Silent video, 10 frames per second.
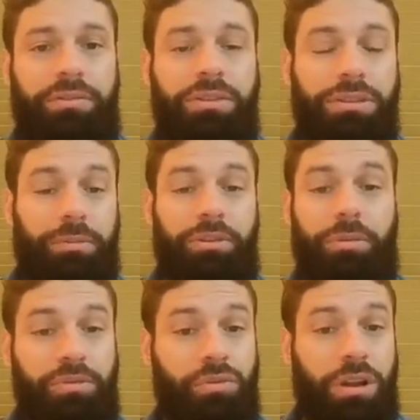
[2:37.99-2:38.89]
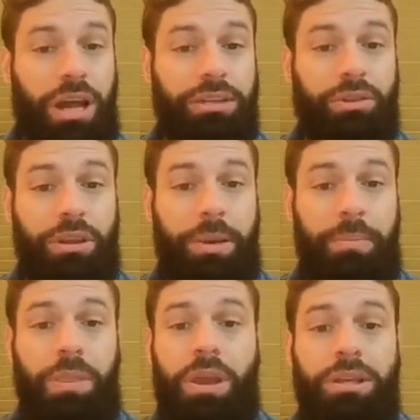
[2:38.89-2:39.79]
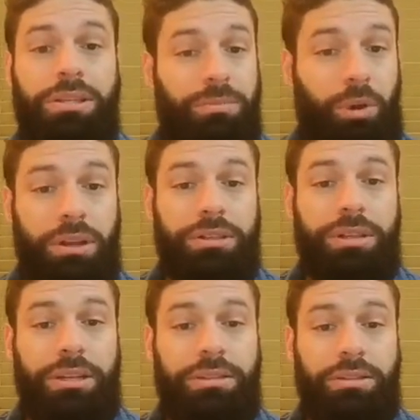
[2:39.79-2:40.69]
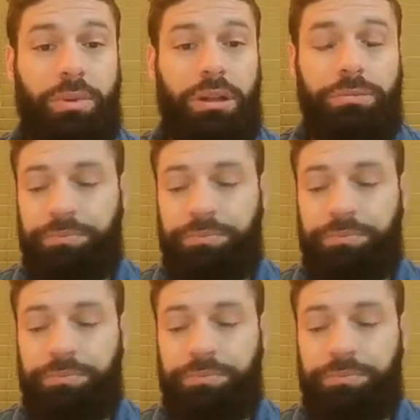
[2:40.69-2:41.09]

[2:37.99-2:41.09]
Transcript: some form of Google Ads on them, smaller sites as well.